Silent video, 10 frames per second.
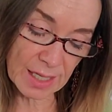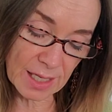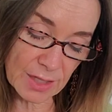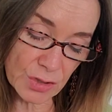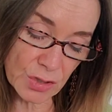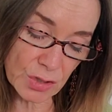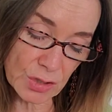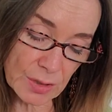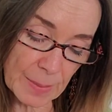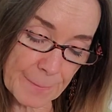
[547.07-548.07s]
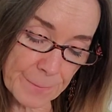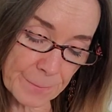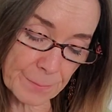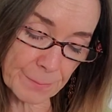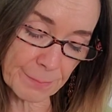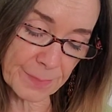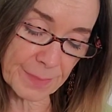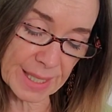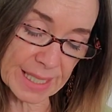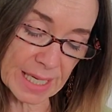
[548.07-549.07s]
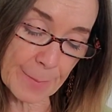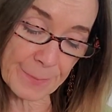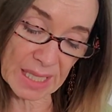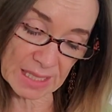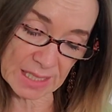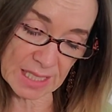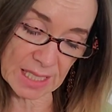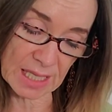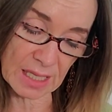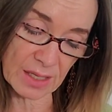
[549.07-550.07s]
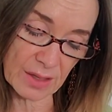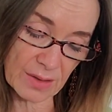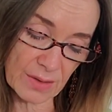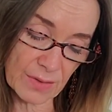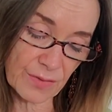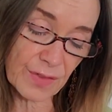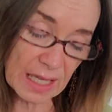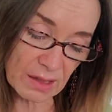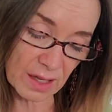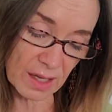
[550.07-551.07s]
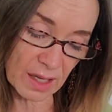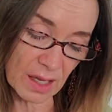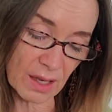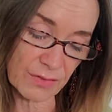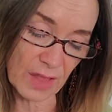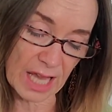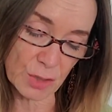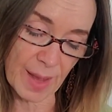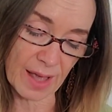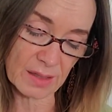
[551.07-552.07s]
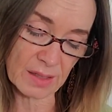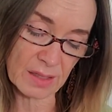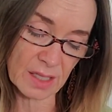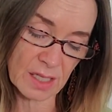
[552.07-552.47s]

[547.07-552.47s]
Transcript: interminability feeling of flashbacks.